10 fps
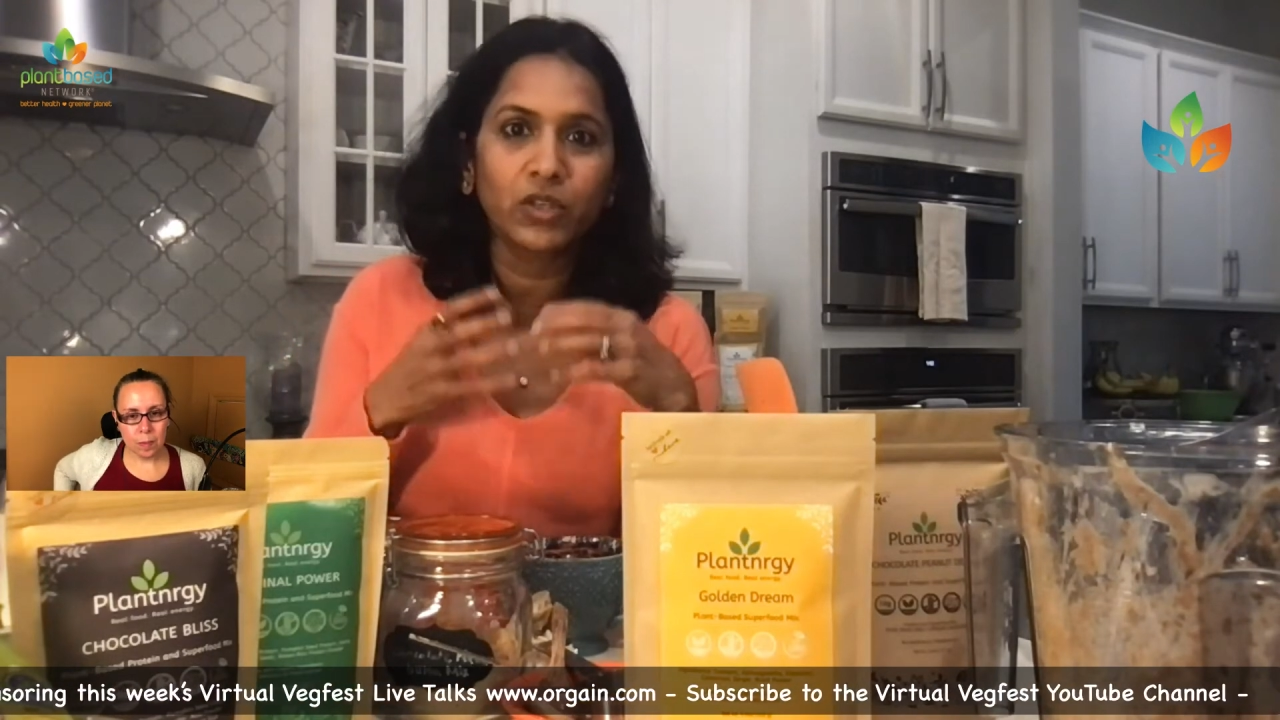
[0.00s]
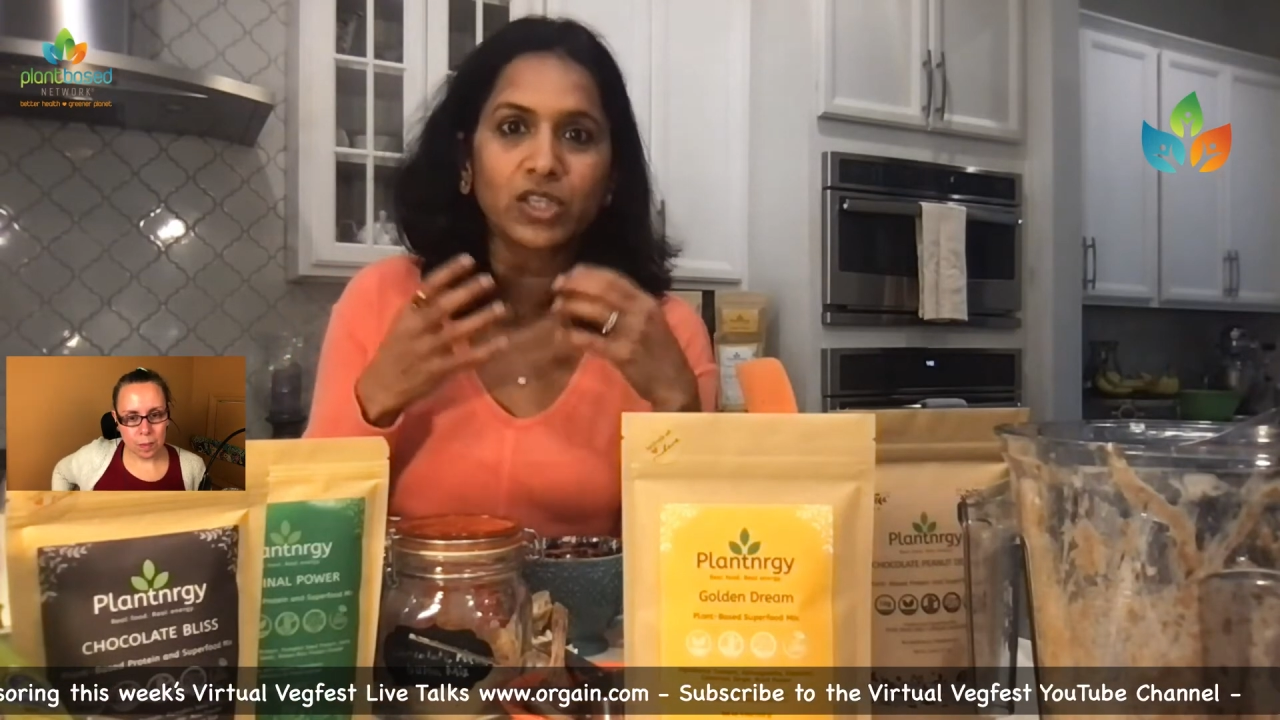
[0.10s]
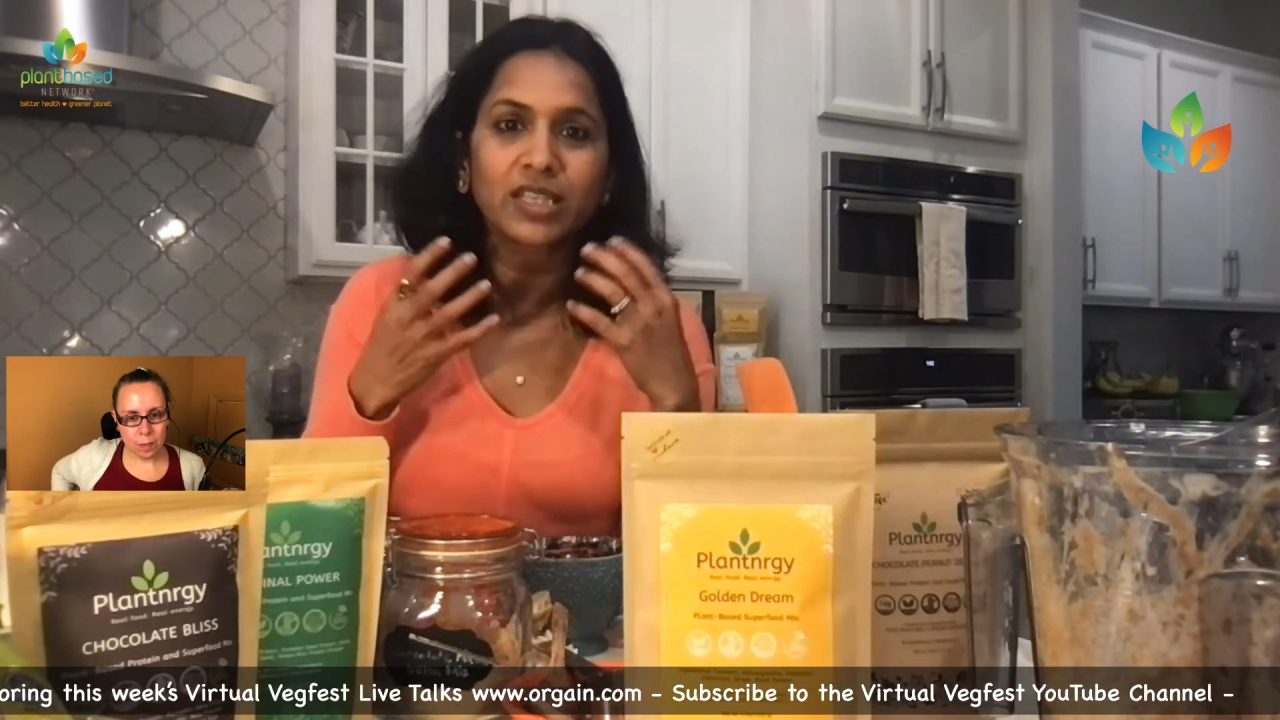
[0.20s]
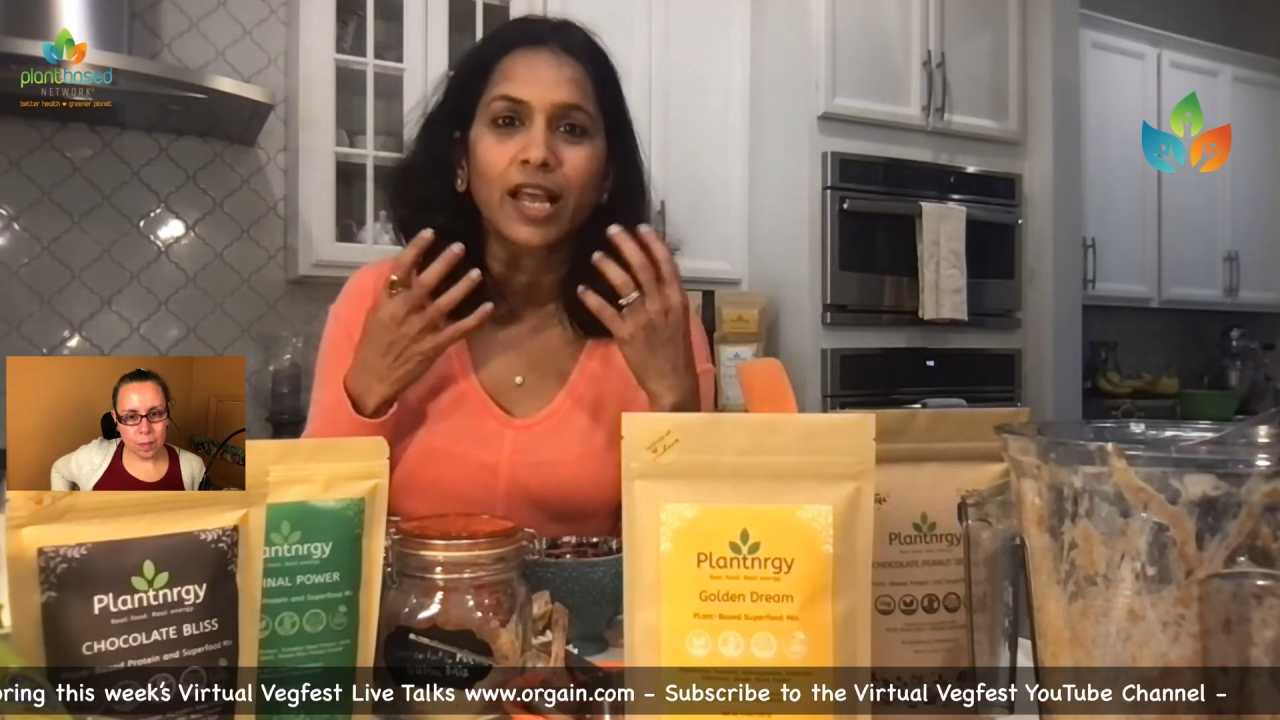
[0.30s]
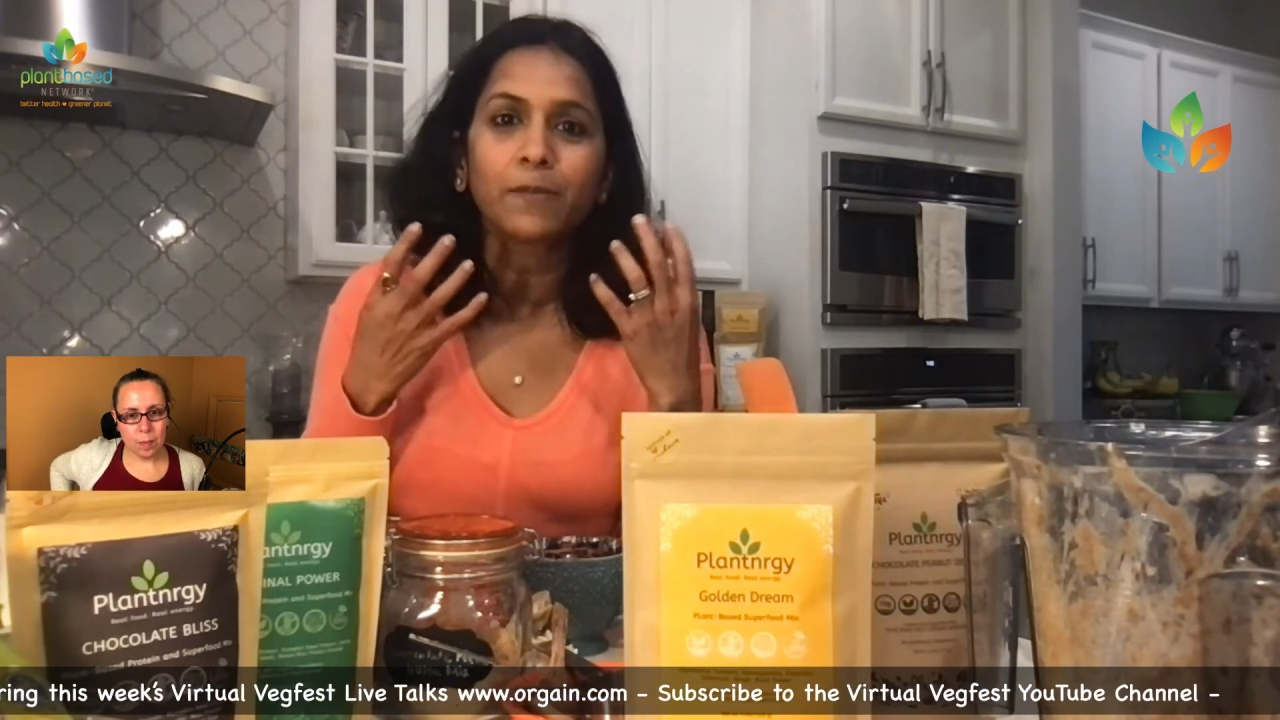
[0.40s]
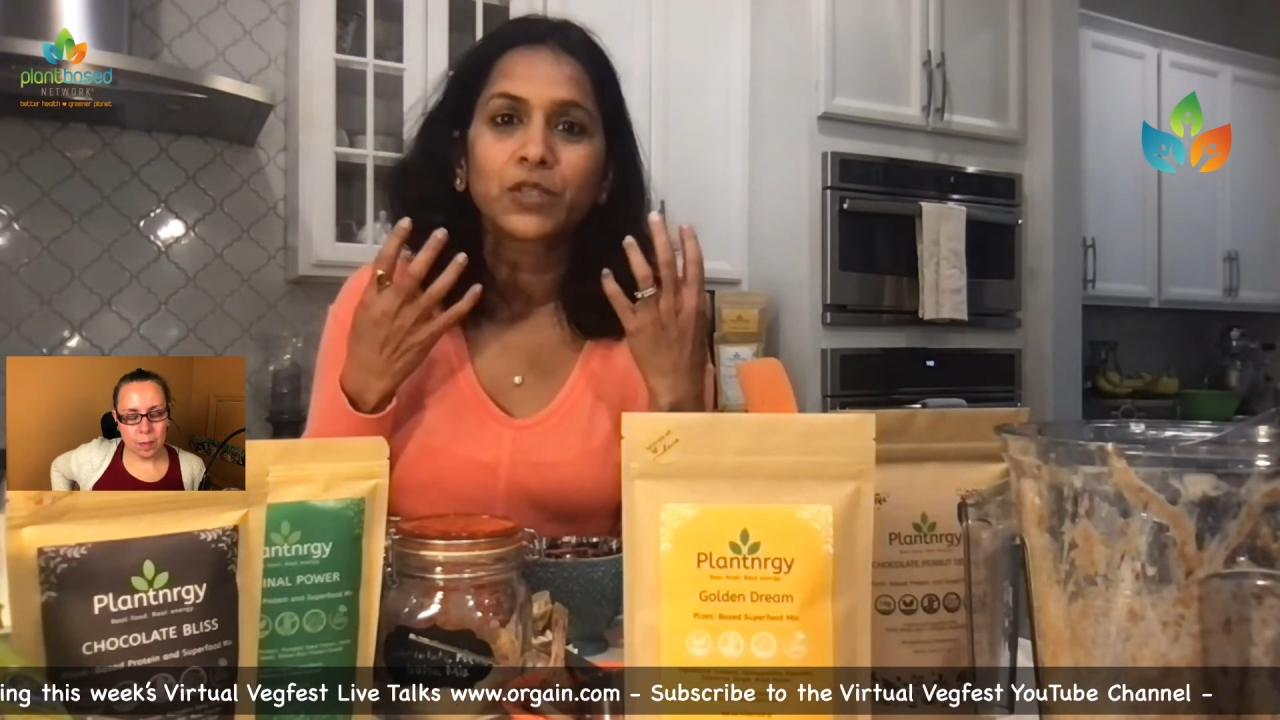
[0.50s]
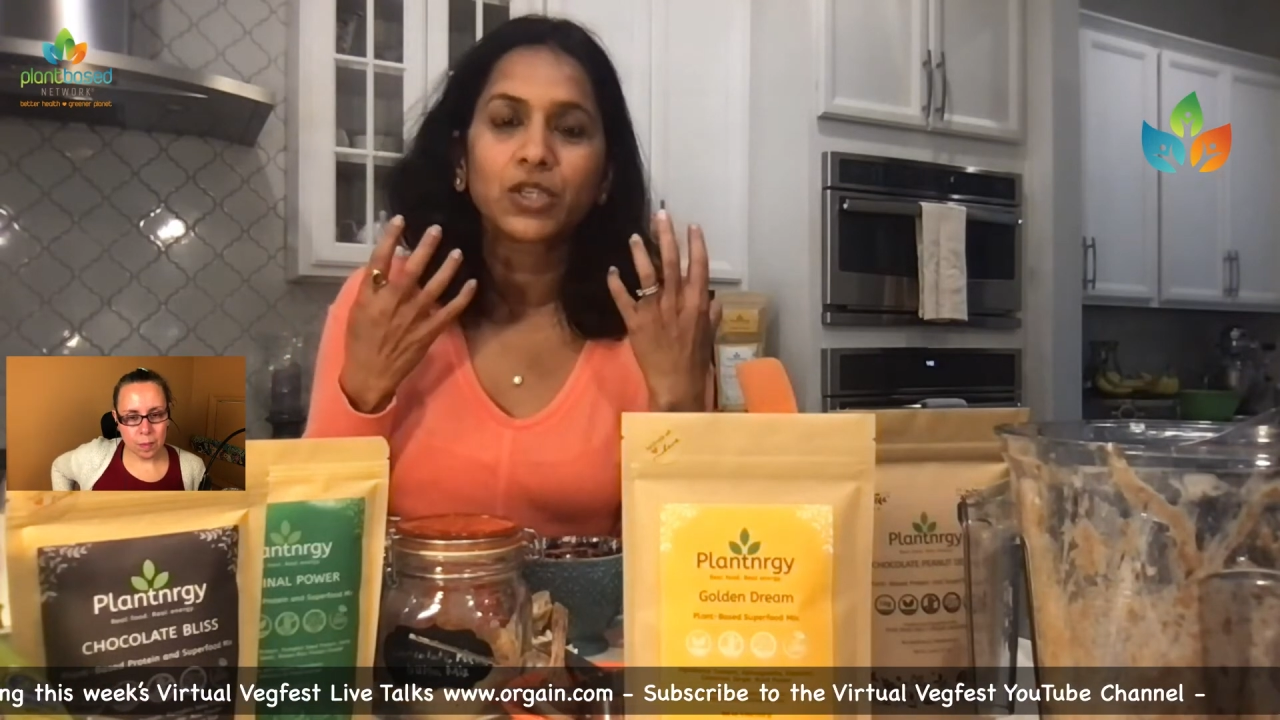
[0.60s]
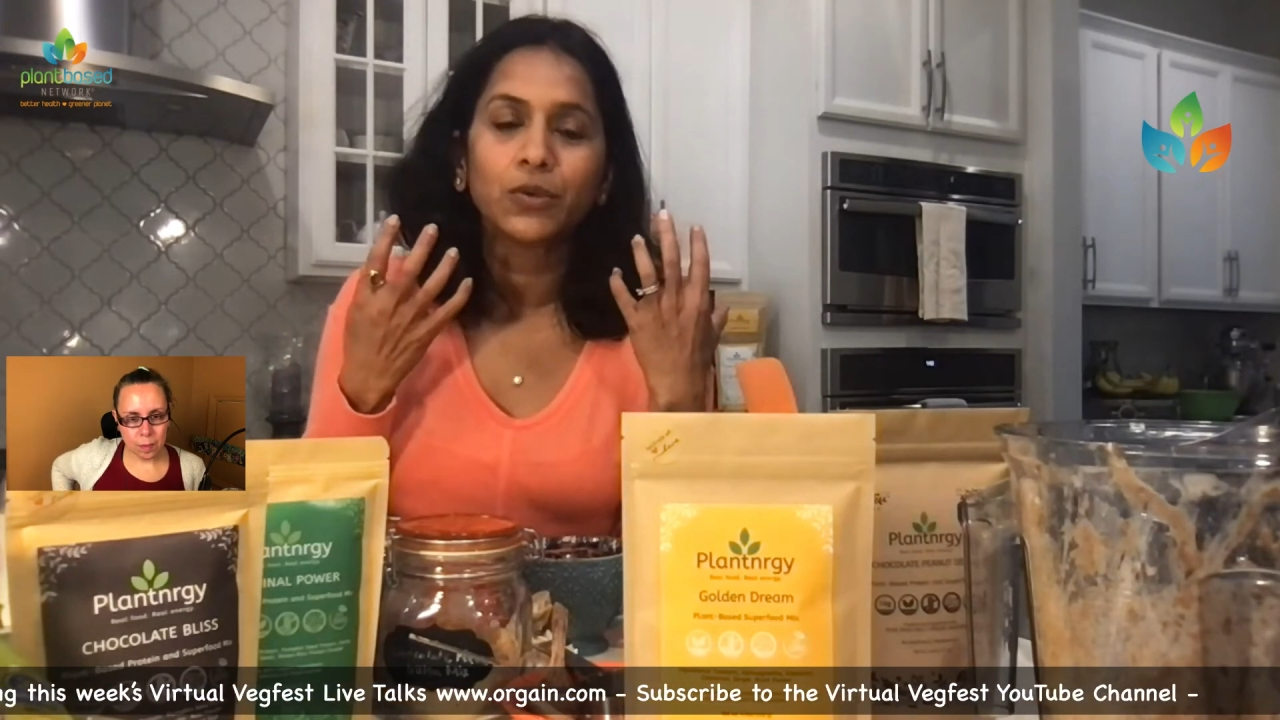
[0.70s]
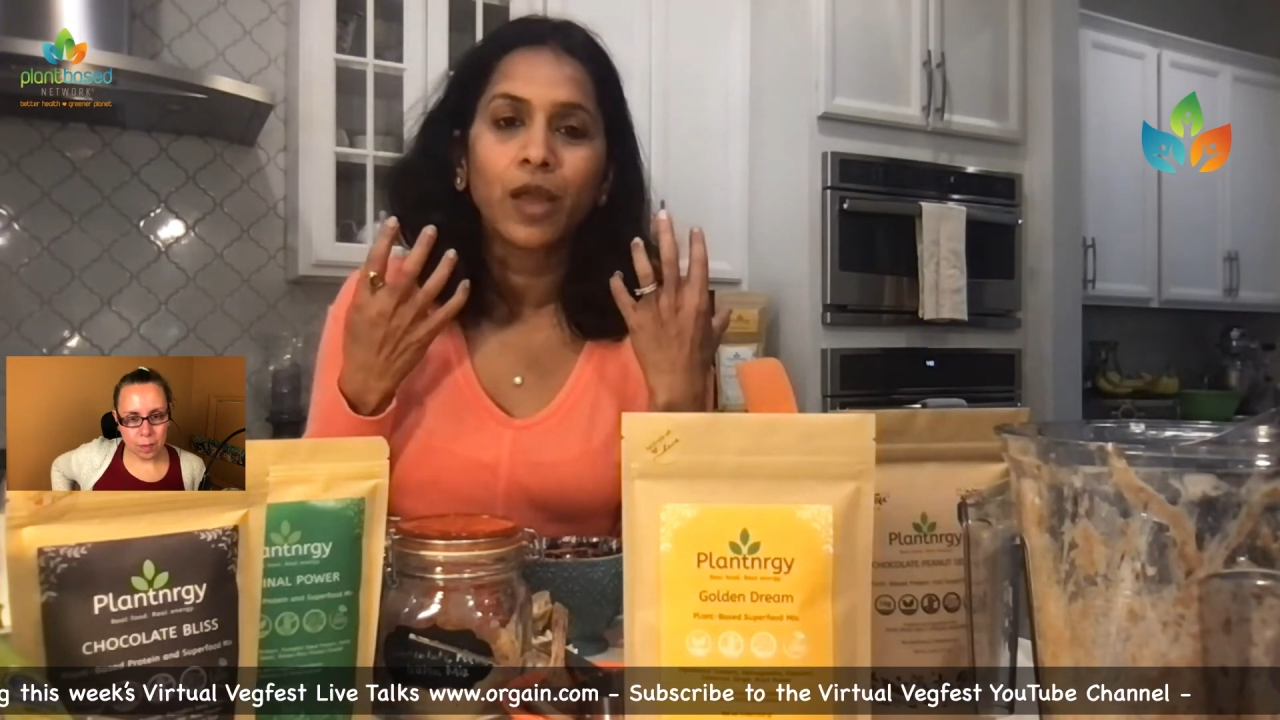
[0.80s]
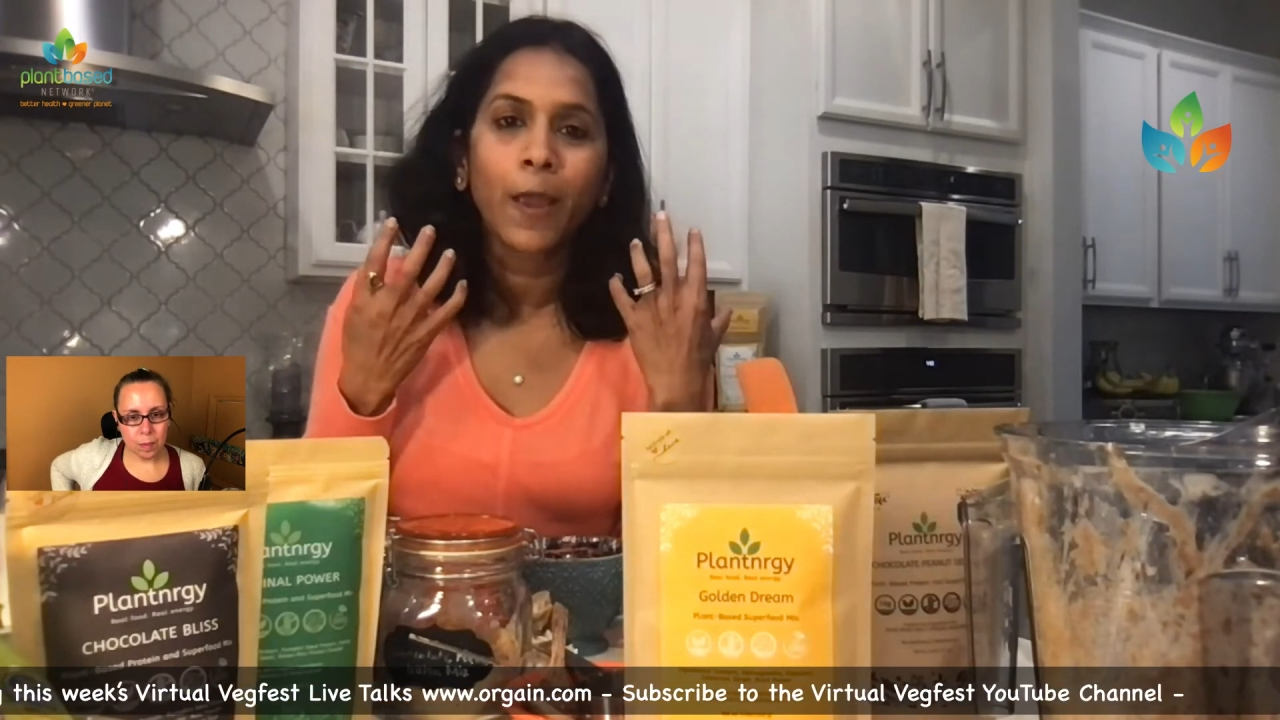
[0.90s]
which just helps
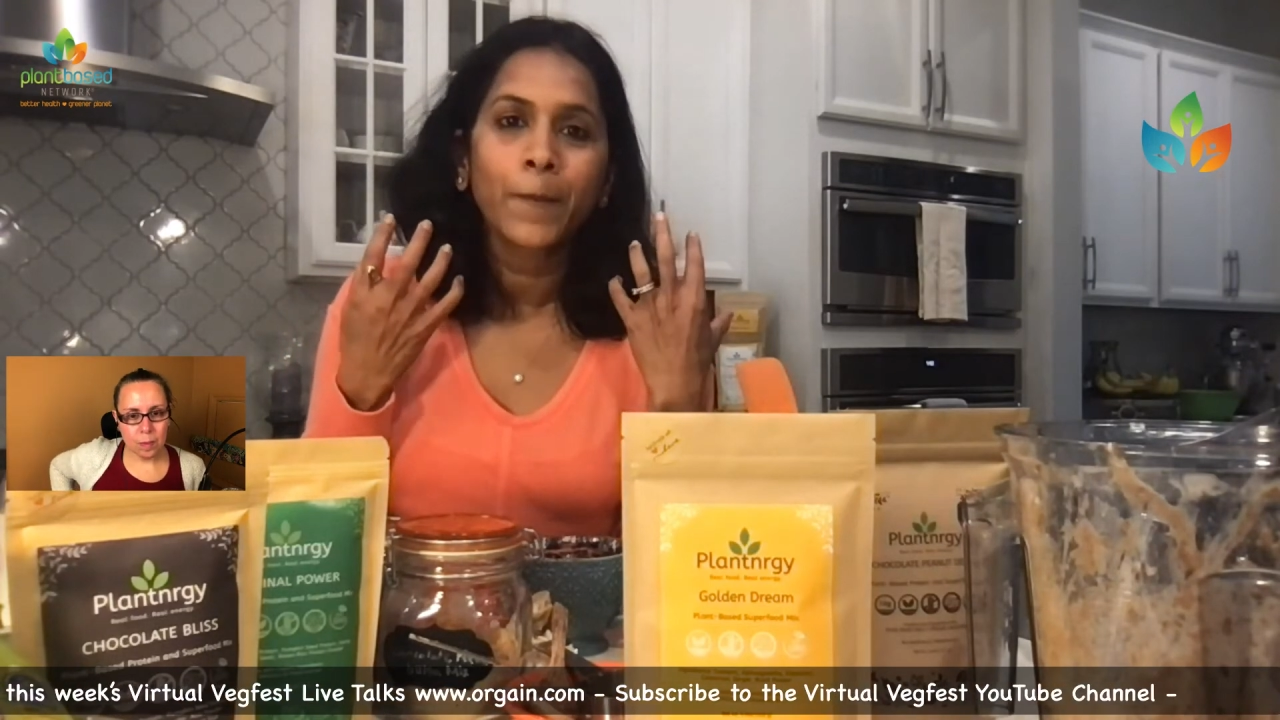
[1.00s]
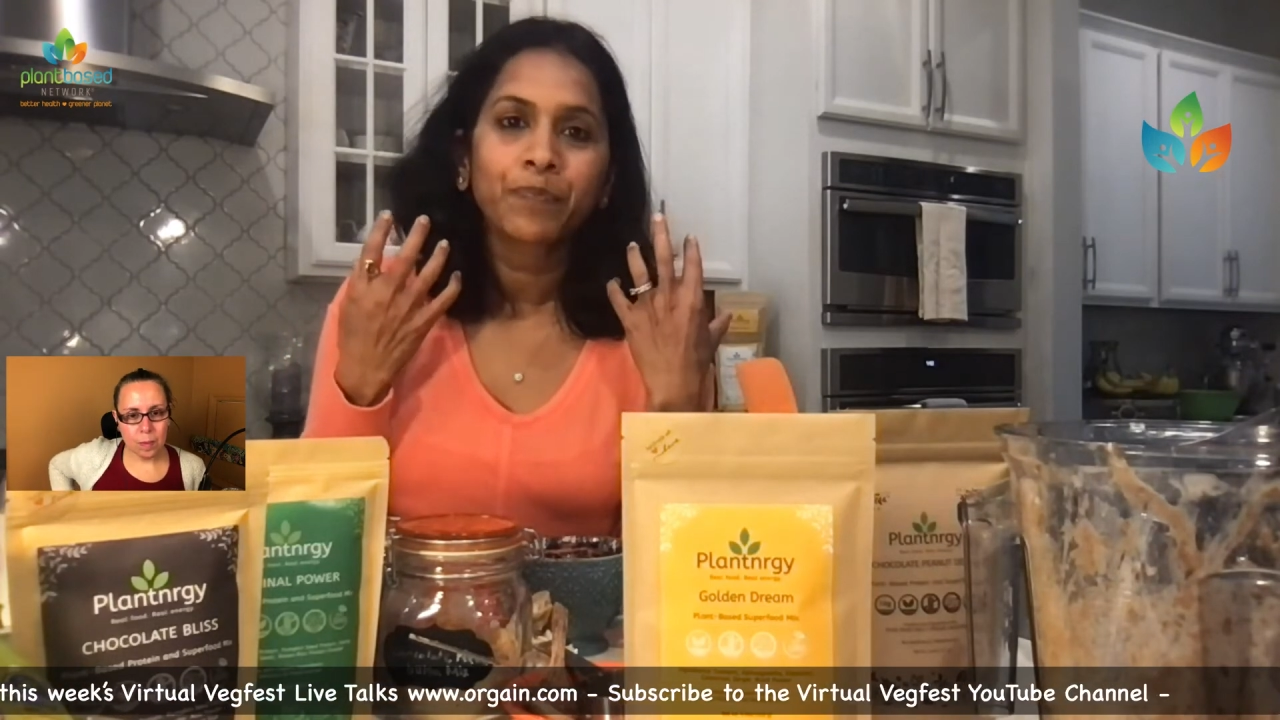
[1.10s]
to